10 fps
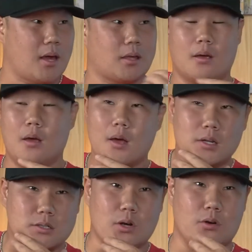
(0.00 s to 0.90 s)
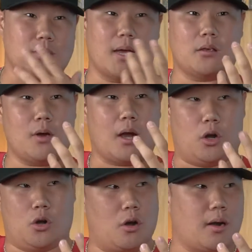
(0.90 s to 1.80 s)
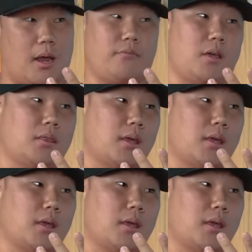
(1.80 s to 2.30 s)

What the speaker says: Like, so it's like you gotta earn everything.